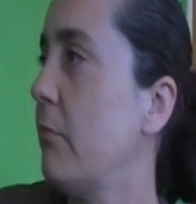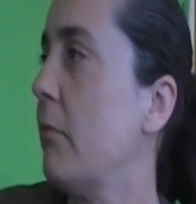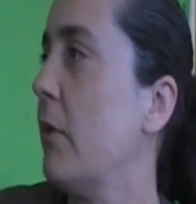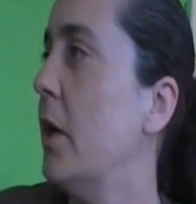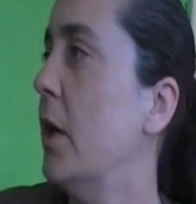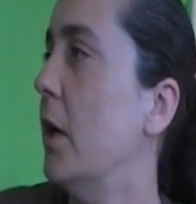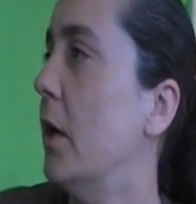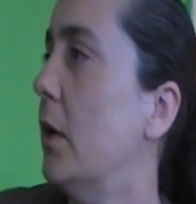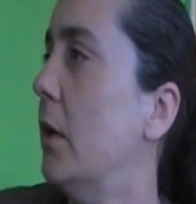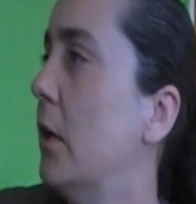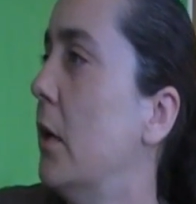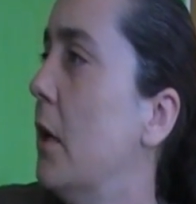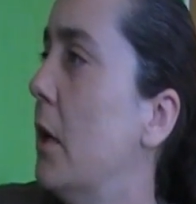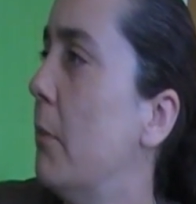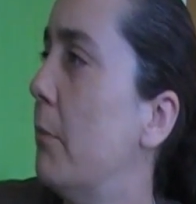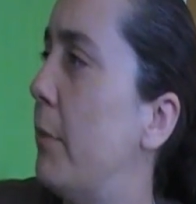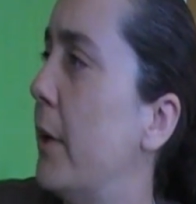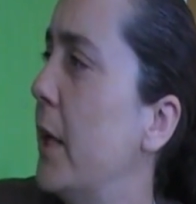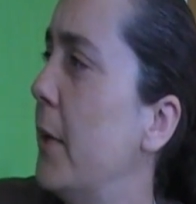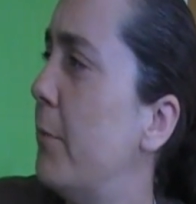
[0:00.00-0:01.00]
you know,
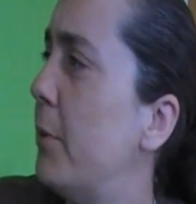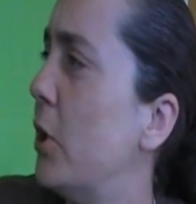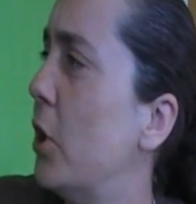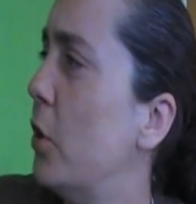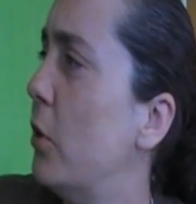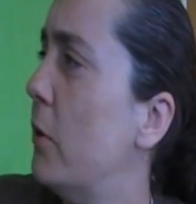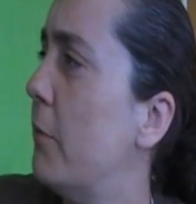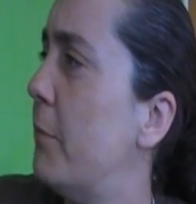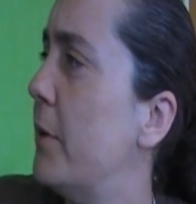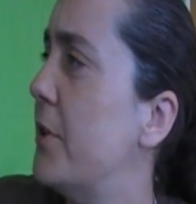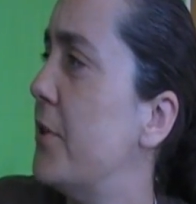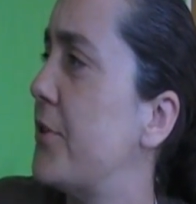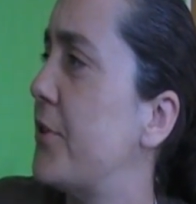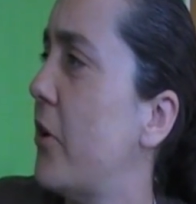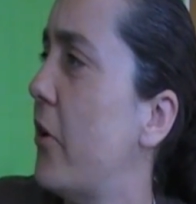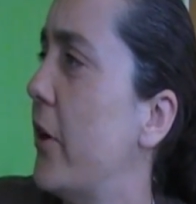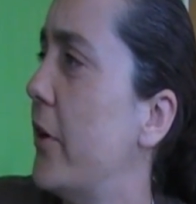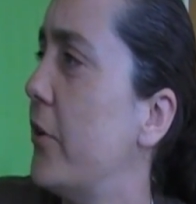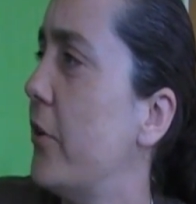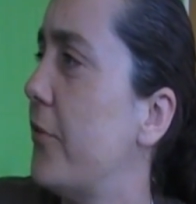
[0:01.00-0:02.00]
people who have been
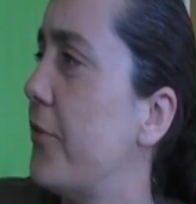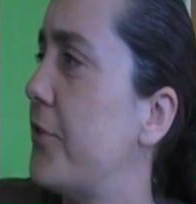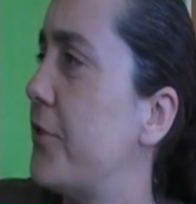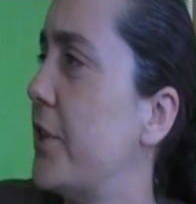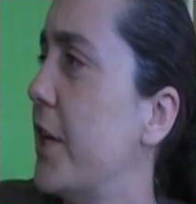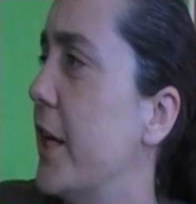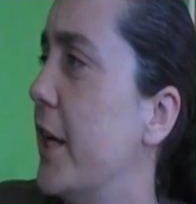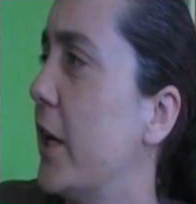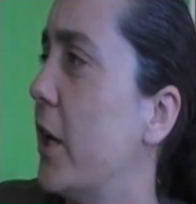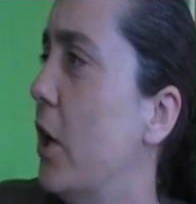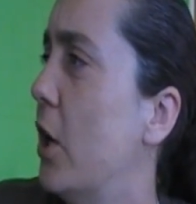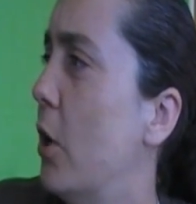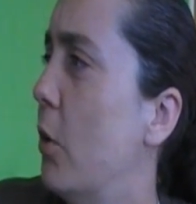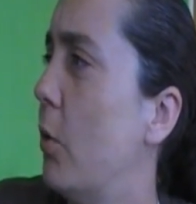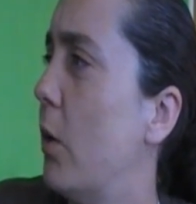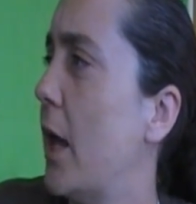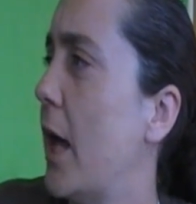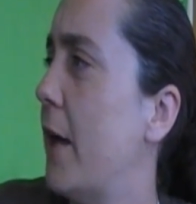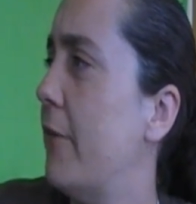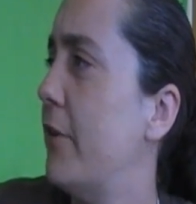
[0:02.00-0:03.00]
signed off sick
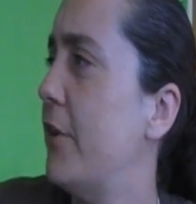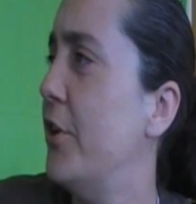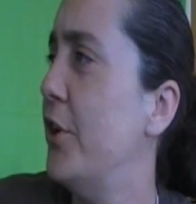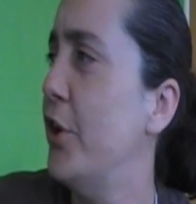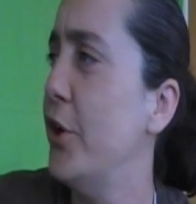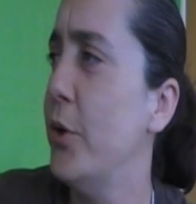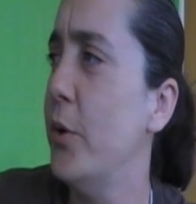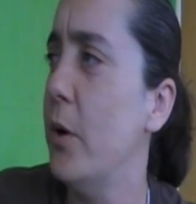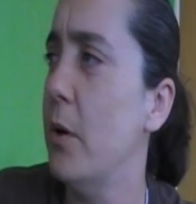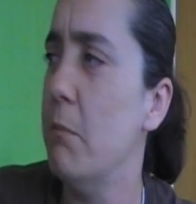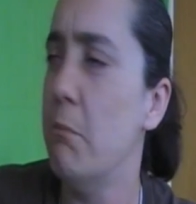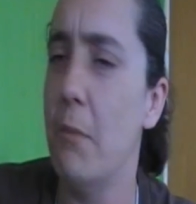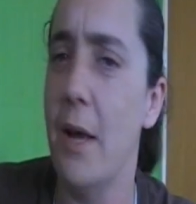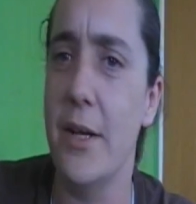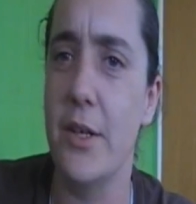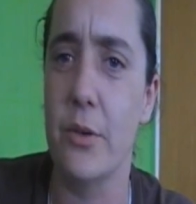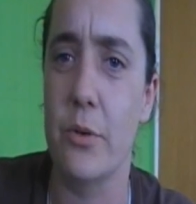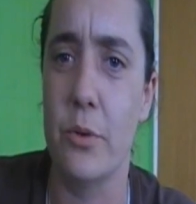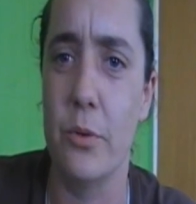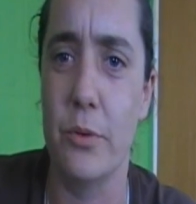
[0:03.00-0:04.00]
will have a new
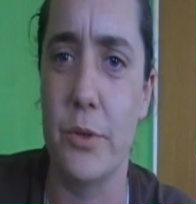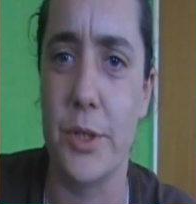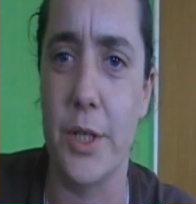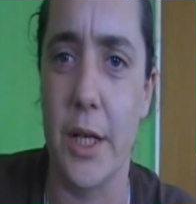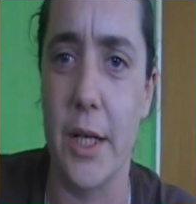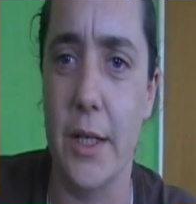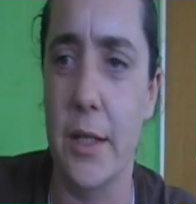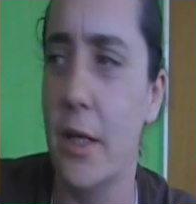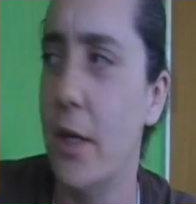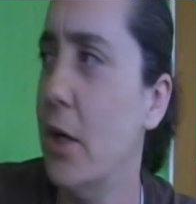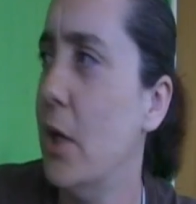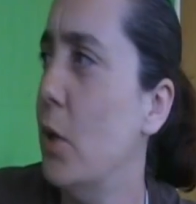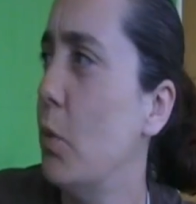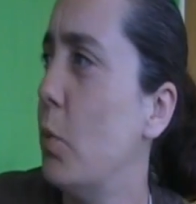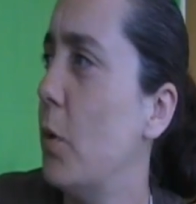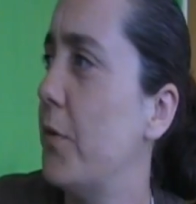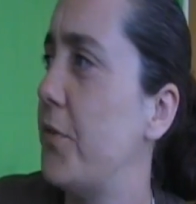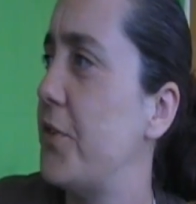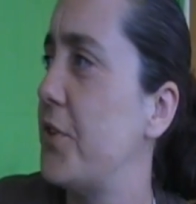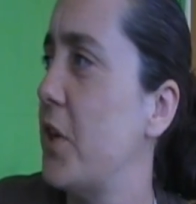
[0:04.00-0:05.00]
medical check
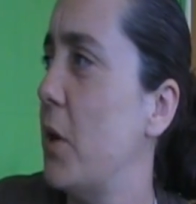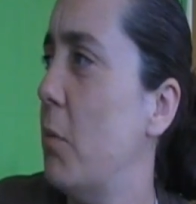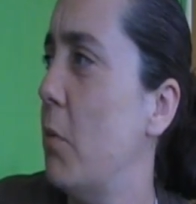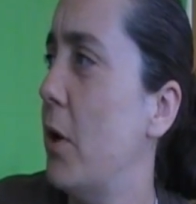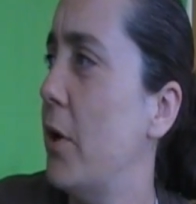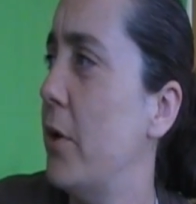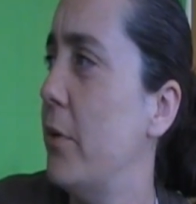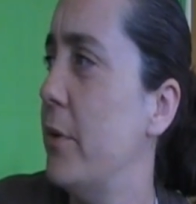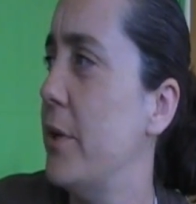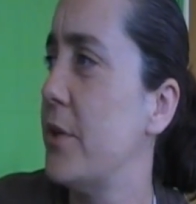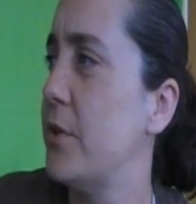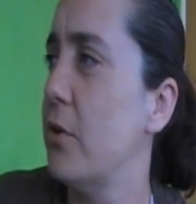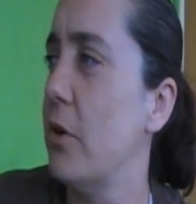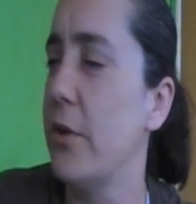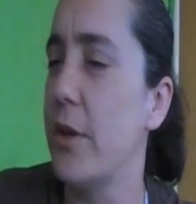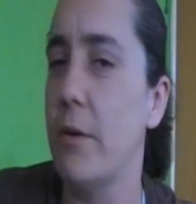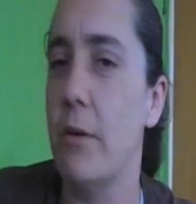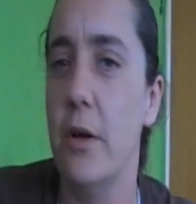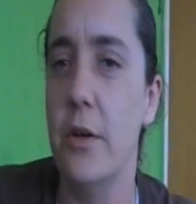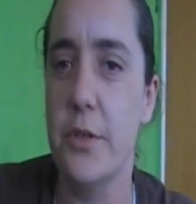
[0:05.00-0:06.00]
with someone who is not
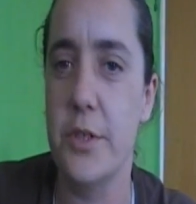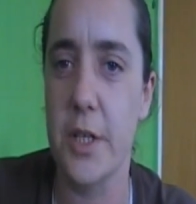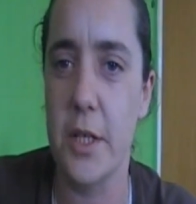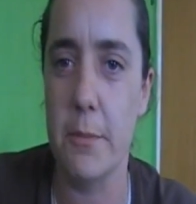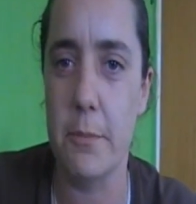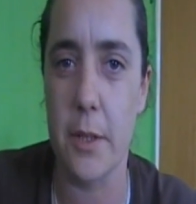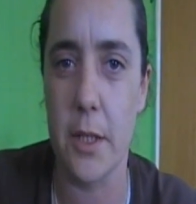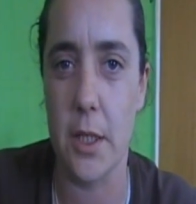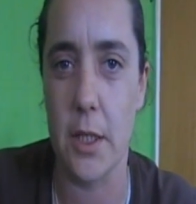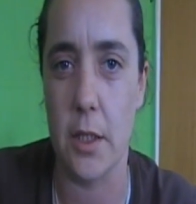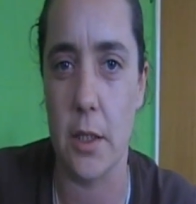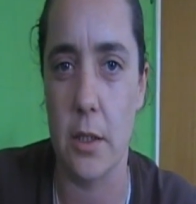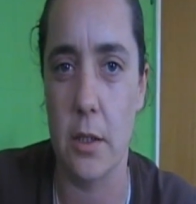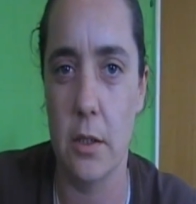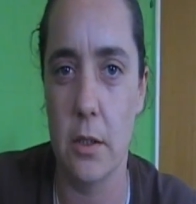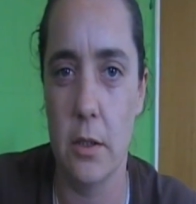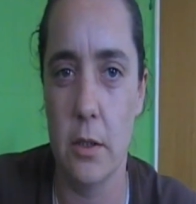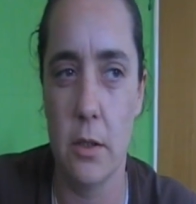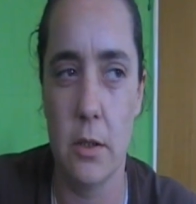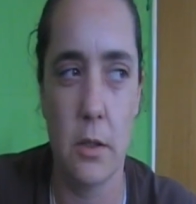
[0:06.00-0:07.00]
their own GP.
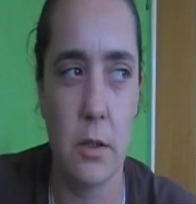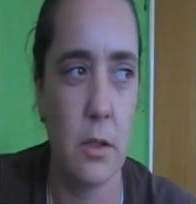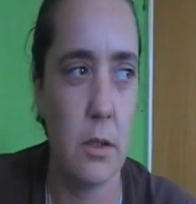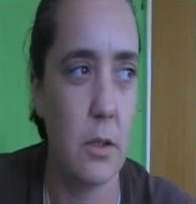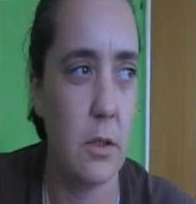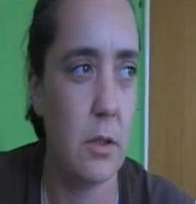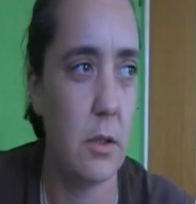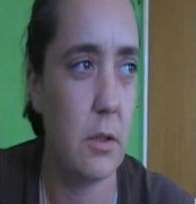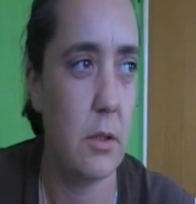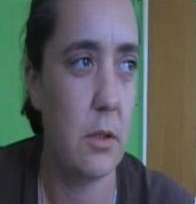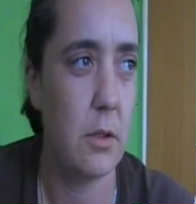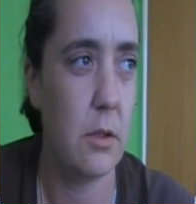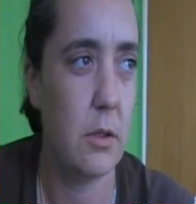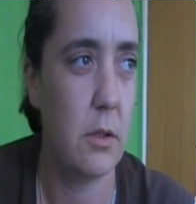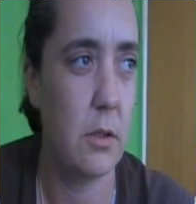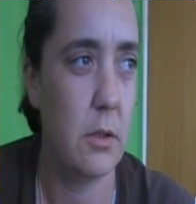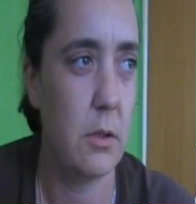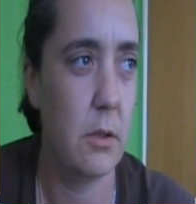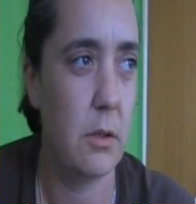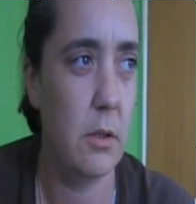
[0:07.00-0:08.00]

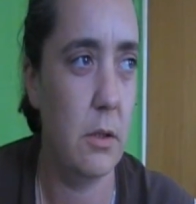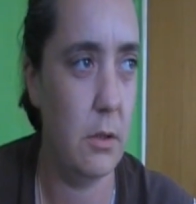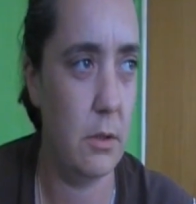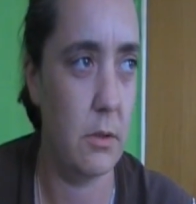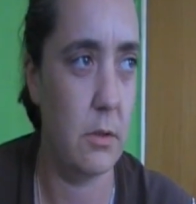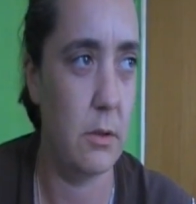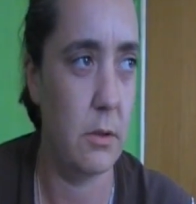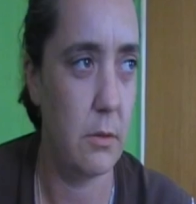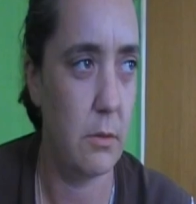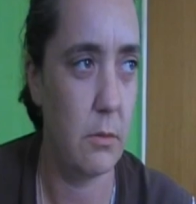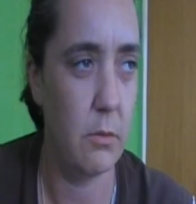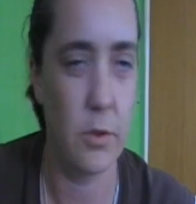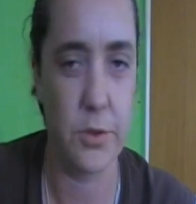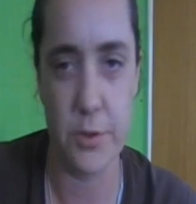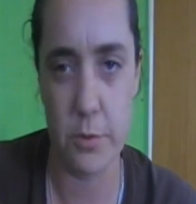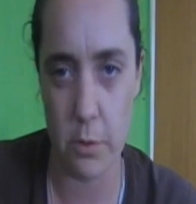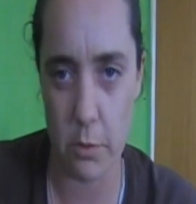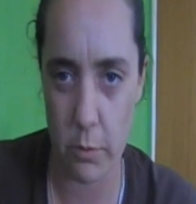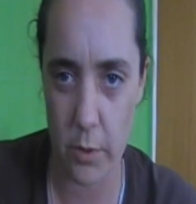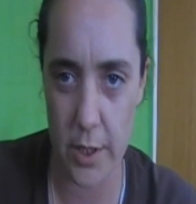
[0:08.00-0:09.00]
Oh, what,
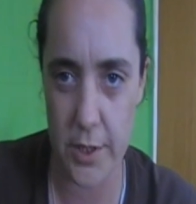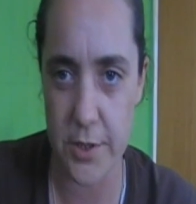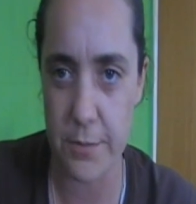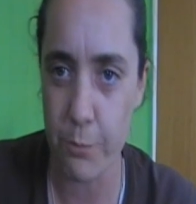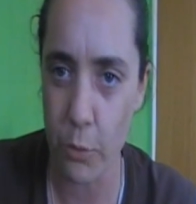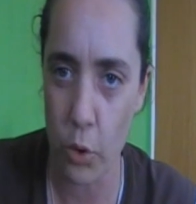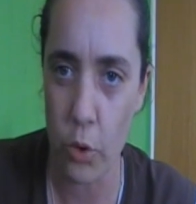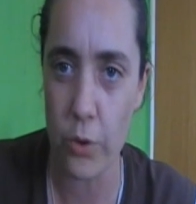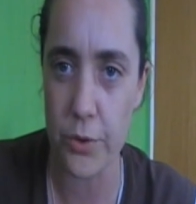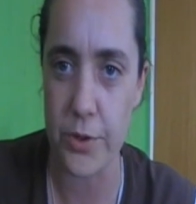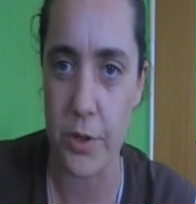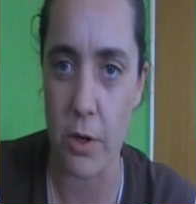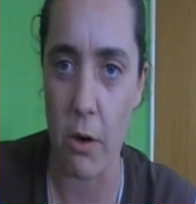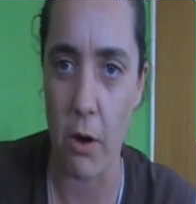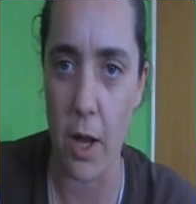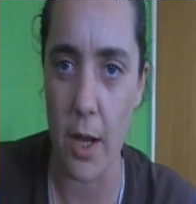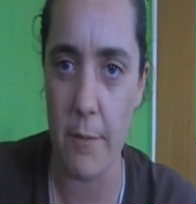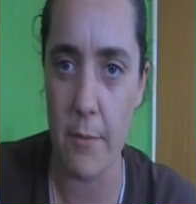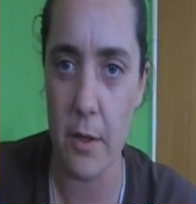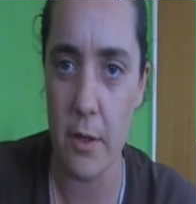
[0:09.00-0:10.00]
so we'll waste more
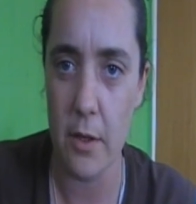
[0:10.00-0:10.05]
time,